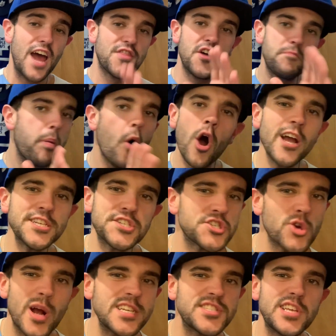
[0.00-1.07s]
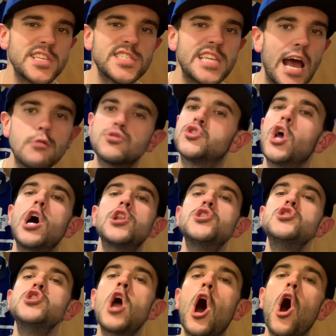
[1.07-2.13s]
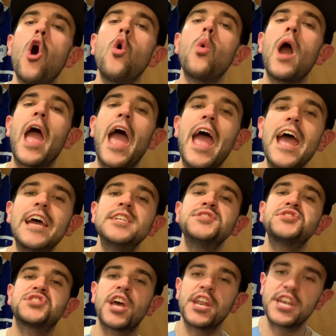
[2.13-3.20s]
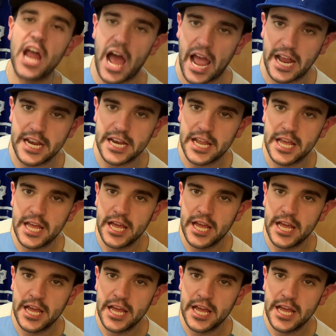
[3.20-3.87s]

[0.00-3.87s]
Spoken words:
The boys stress us out to no end tonight.